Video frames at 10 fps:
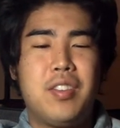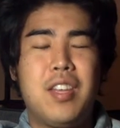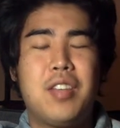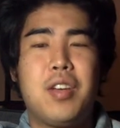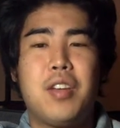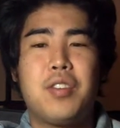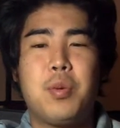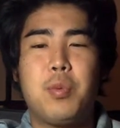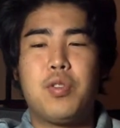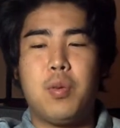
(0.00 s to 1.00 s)
Thank you guys
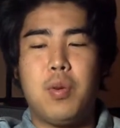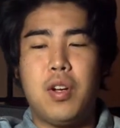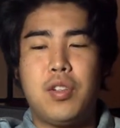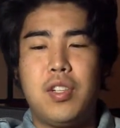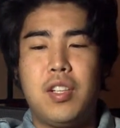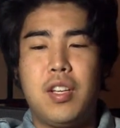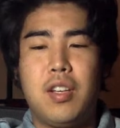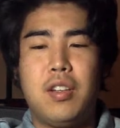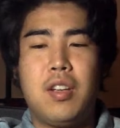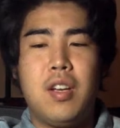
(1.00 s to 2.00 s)
so much for watching,
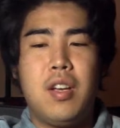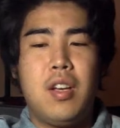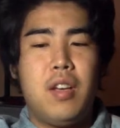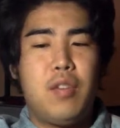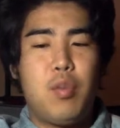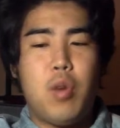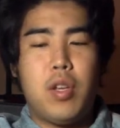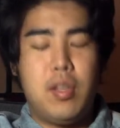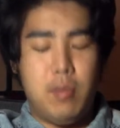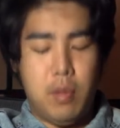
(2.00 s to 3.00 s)
and if you want
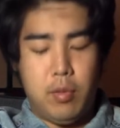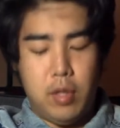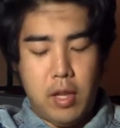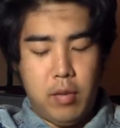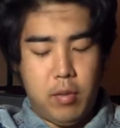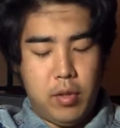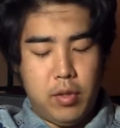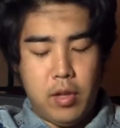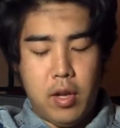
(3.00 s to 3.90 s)
to keep up to date with